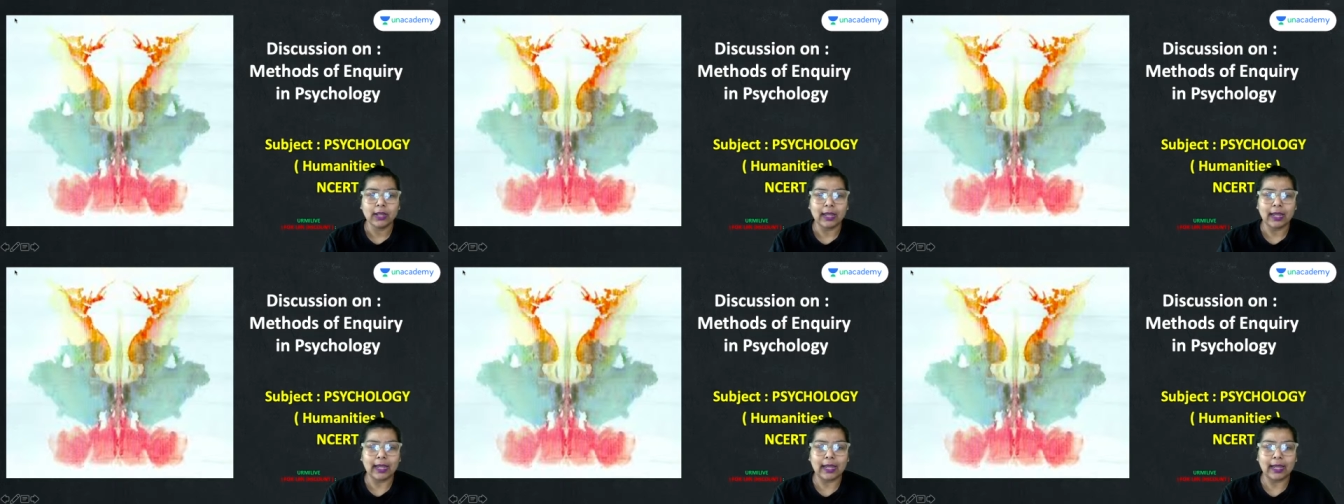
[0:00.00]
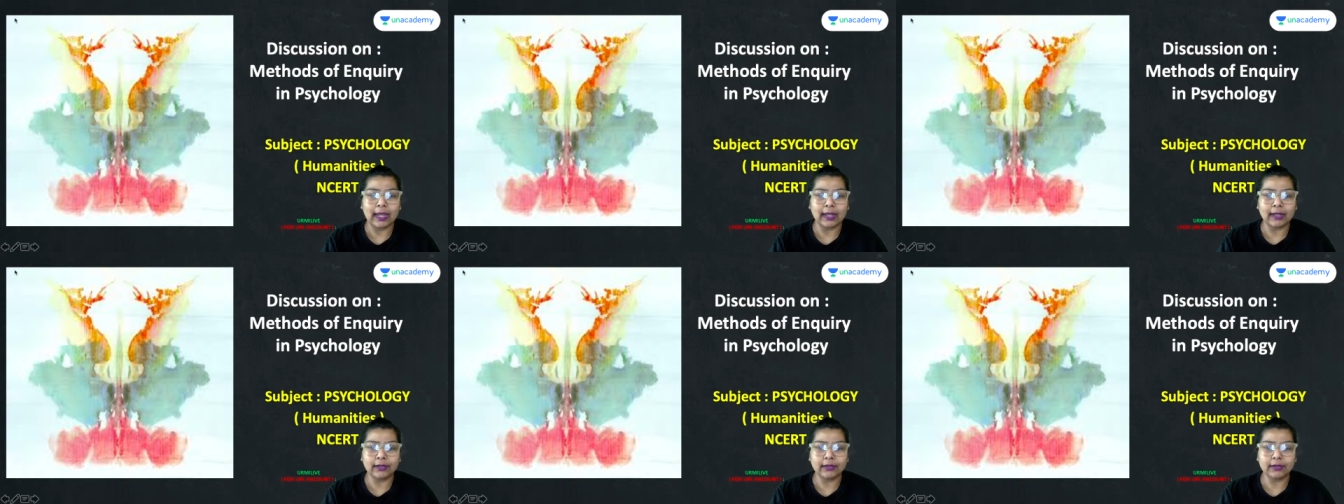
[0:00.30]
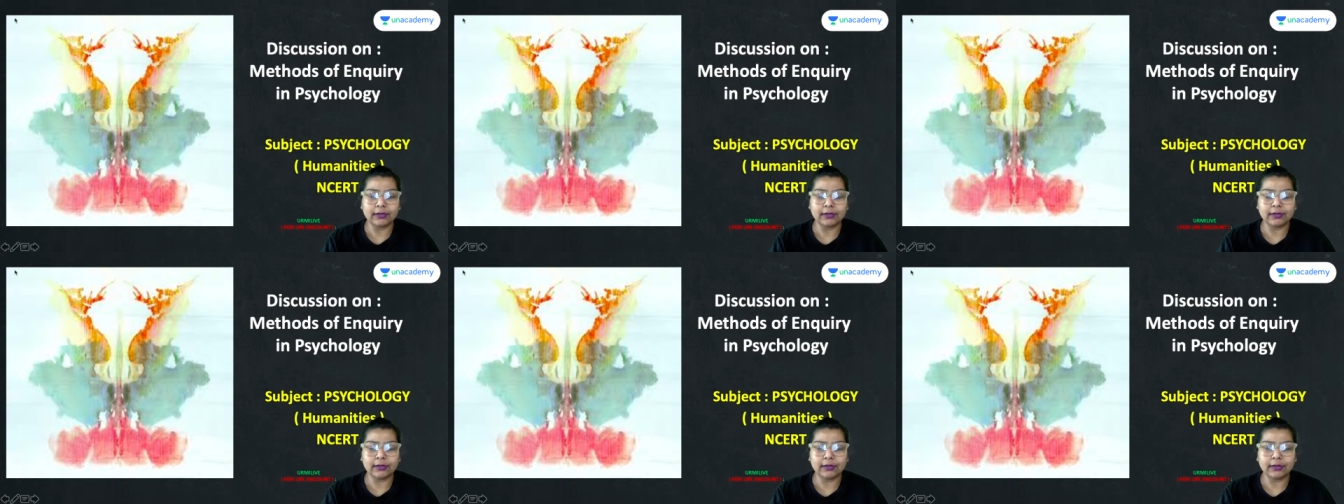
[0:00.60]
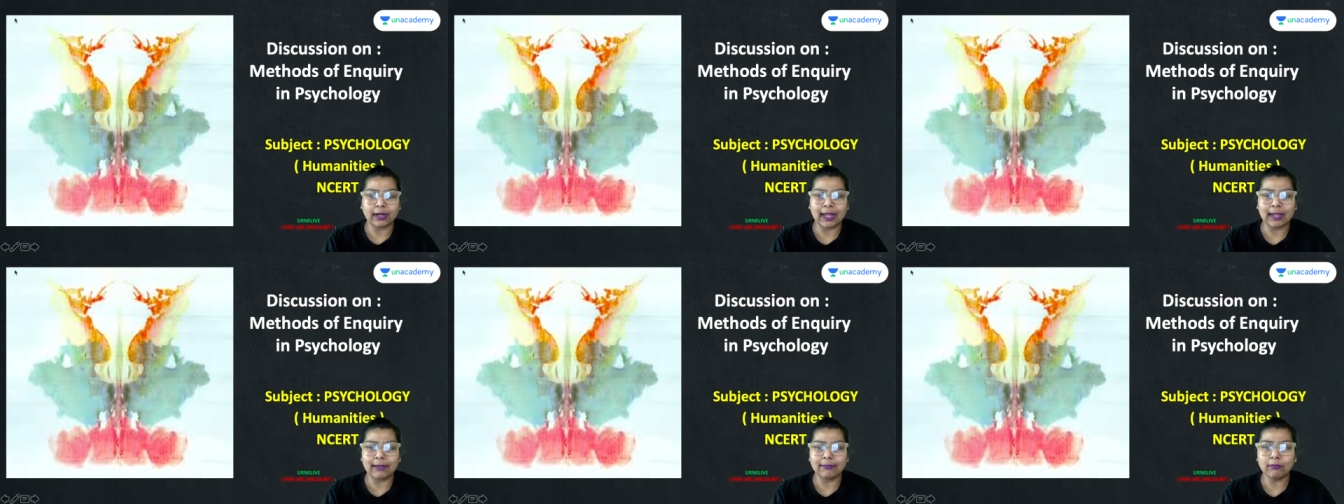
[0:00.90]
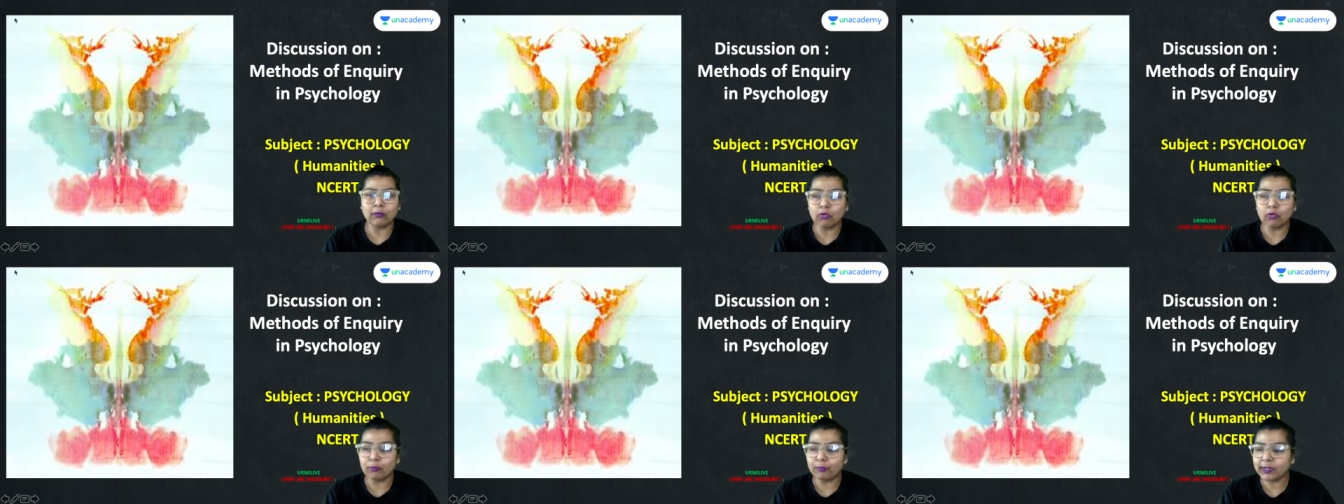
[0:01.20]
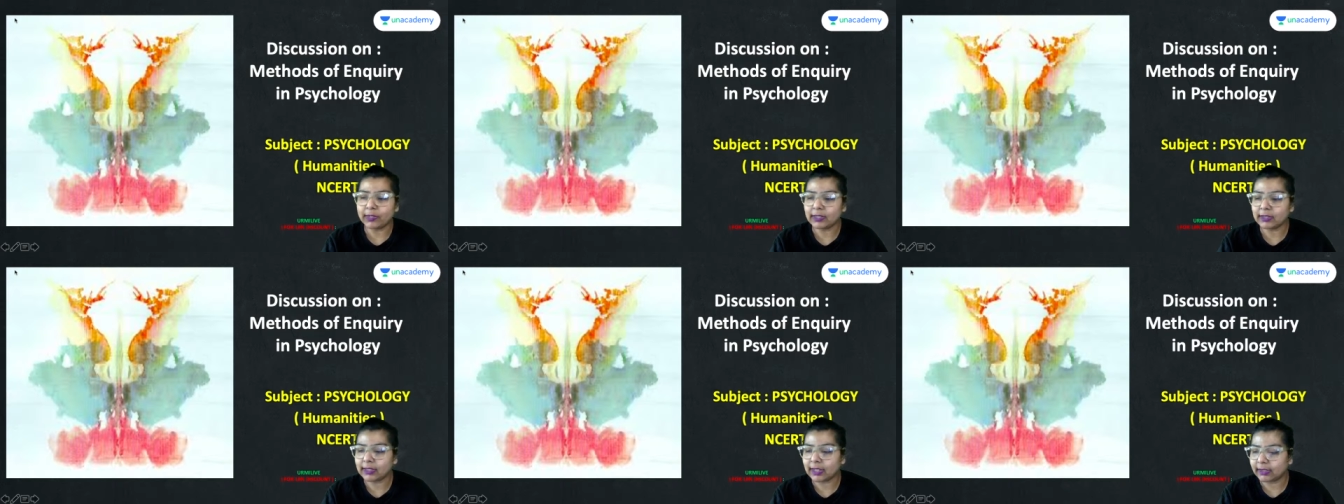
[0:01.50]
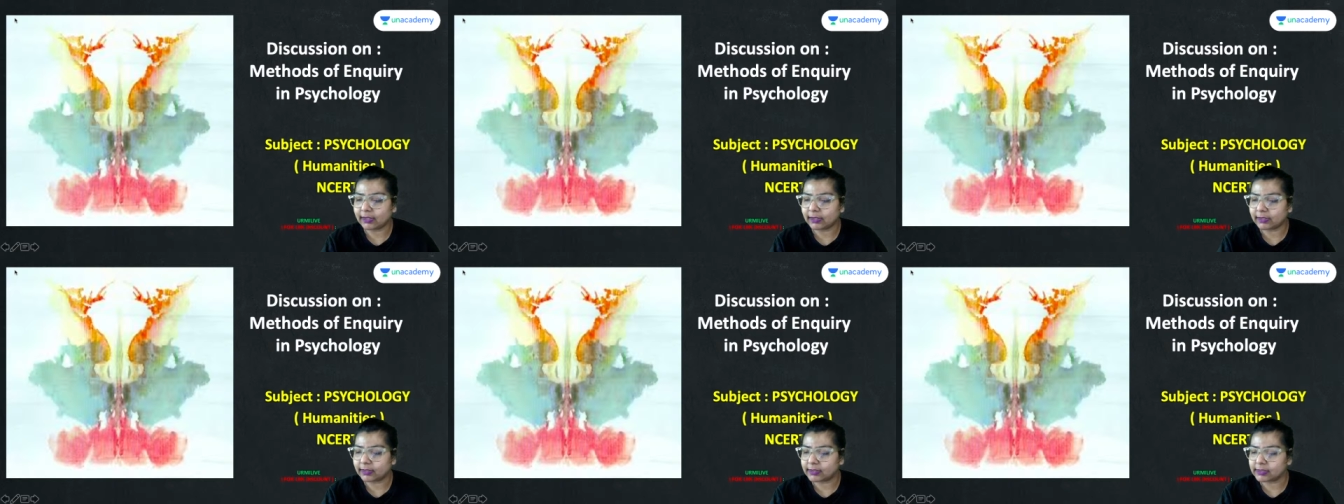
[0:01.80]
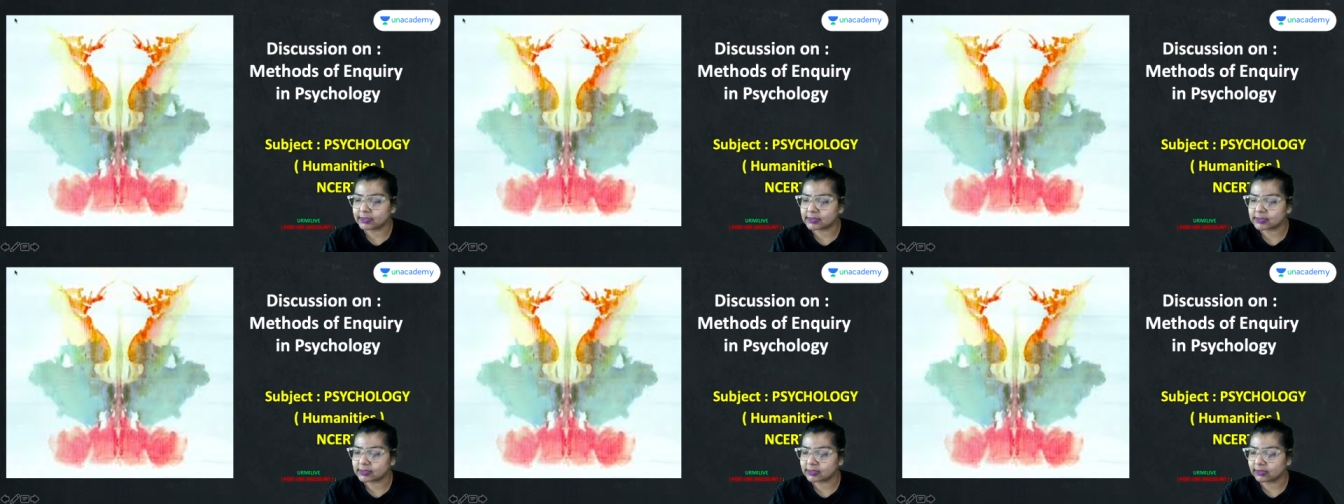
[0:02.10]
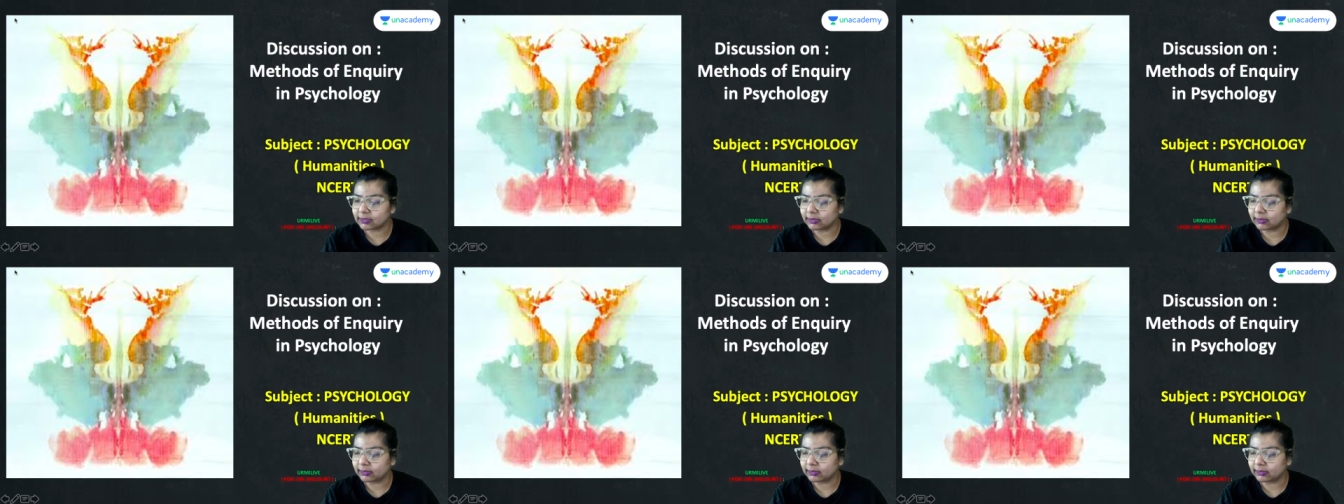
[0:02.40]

and I'm hoping that it is.